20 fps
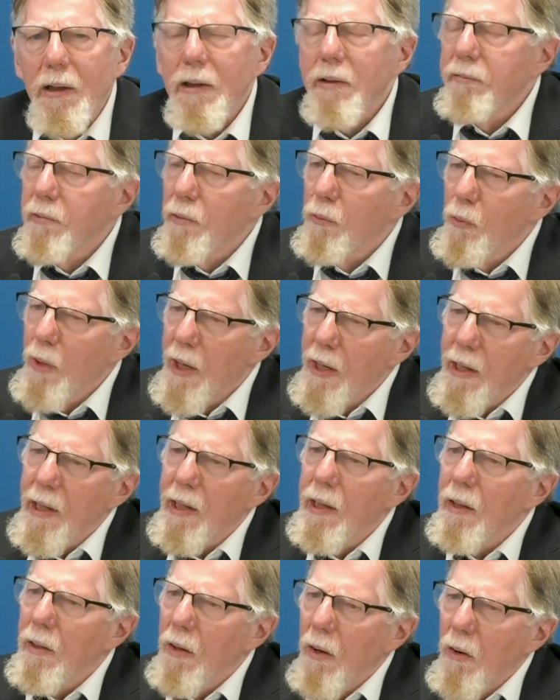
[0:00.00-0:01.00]
of
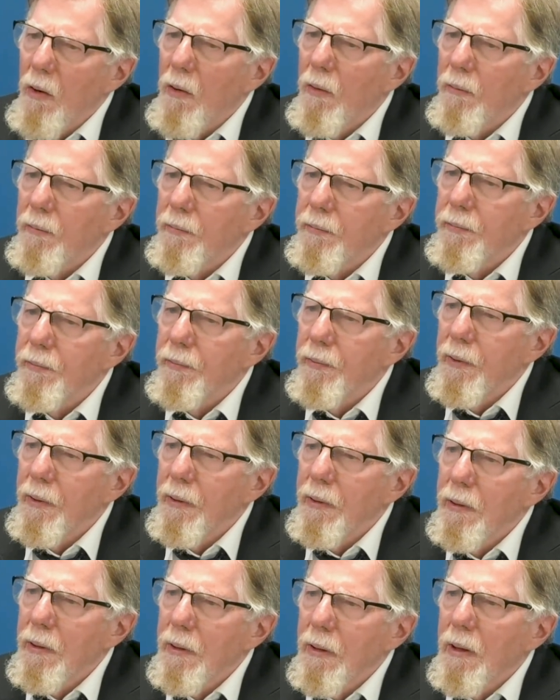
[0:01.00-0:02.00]
aware of
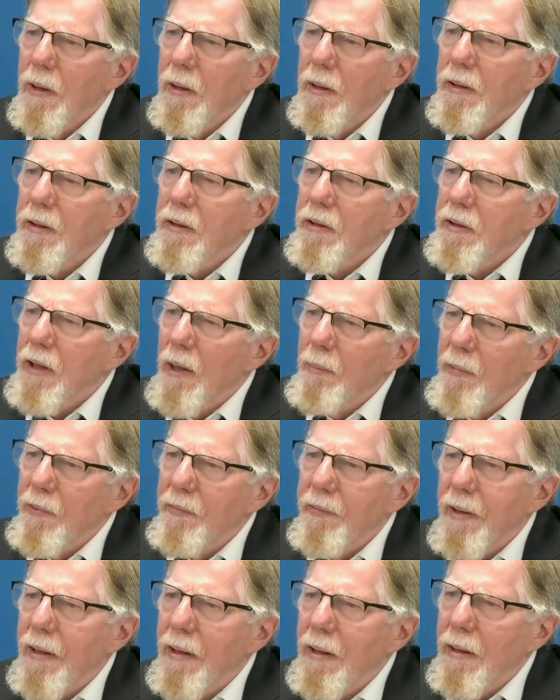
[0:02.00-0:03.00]
some
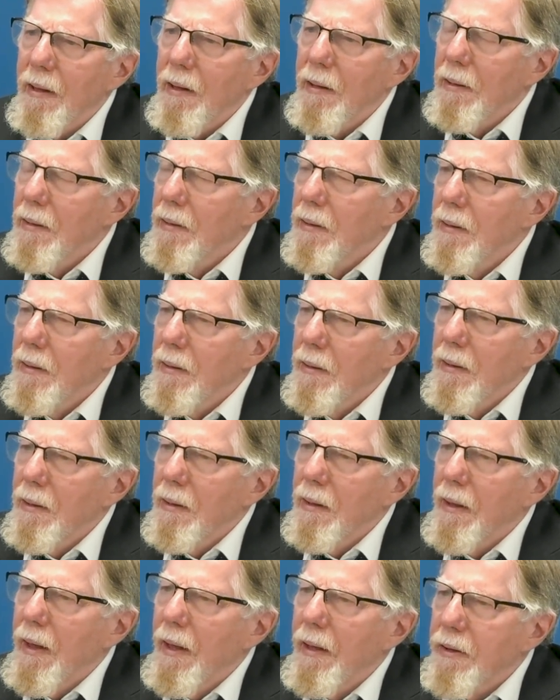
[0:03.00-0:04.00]
of the
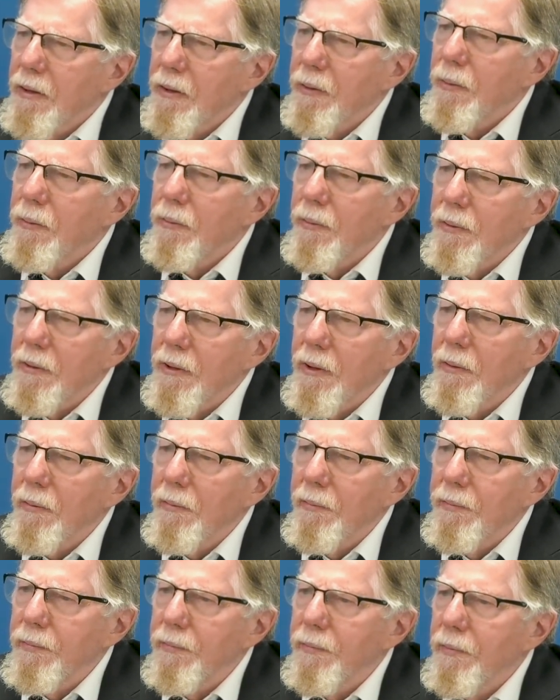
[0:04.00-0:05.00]
issues
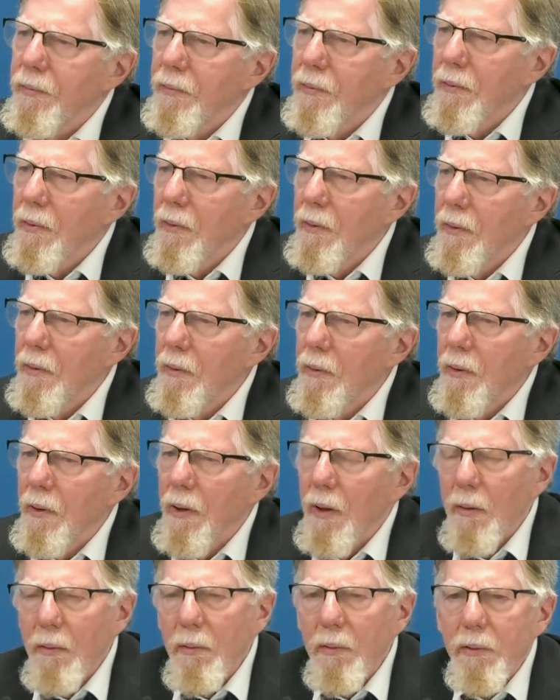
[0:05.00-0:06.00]
of
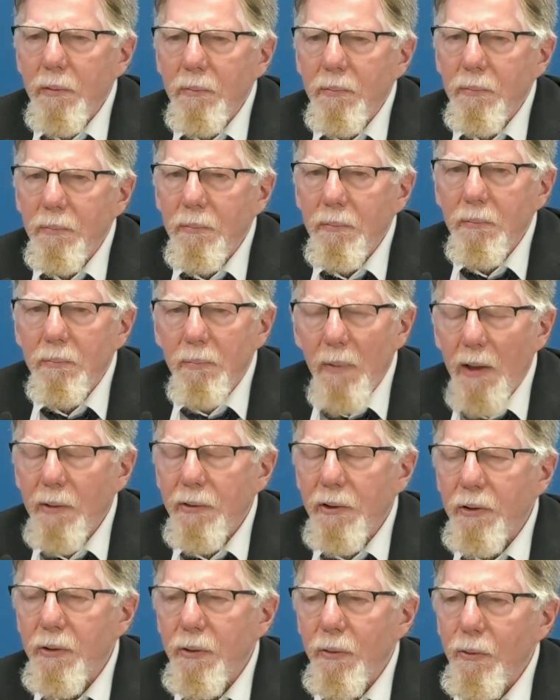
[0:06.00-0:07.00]
Mao
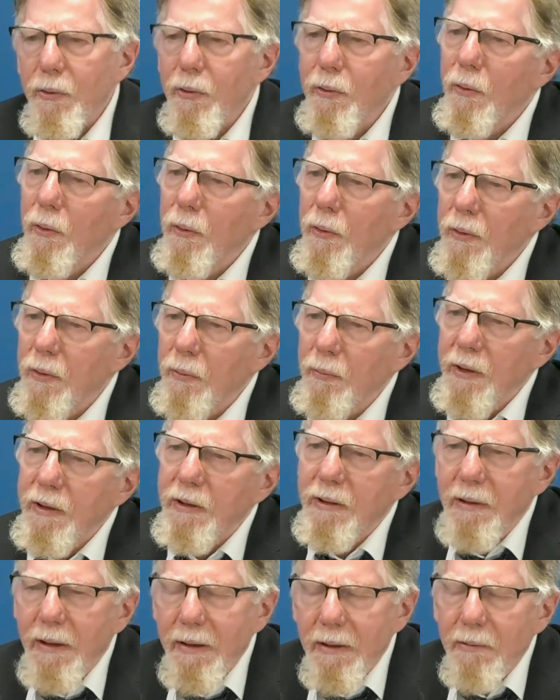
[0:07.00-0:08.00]
Zedong thought,
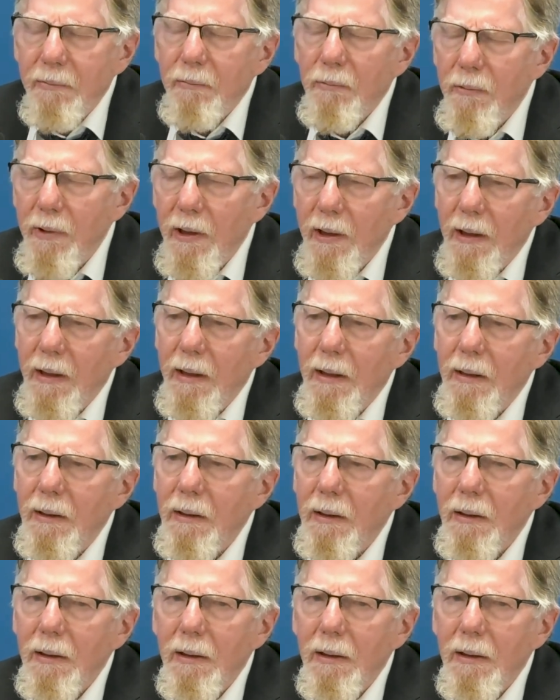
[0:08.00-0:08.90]
which didn't really